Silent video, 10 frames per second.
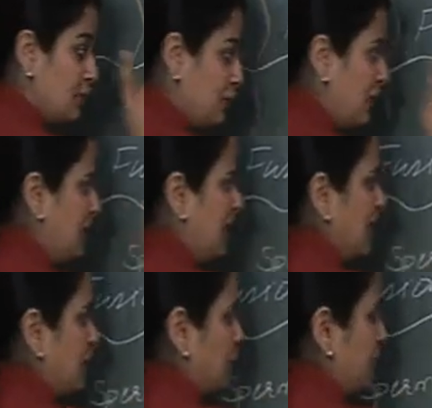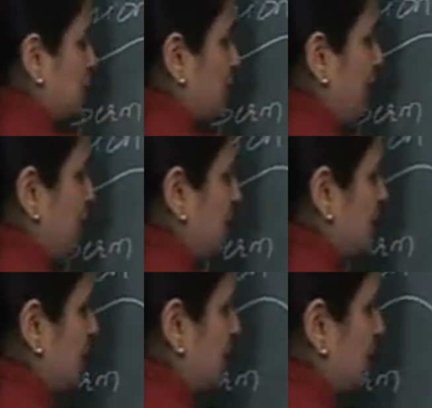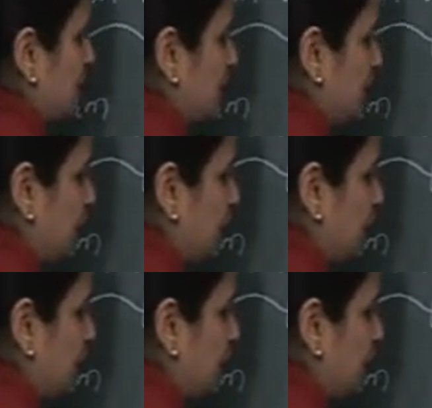Female individual result in the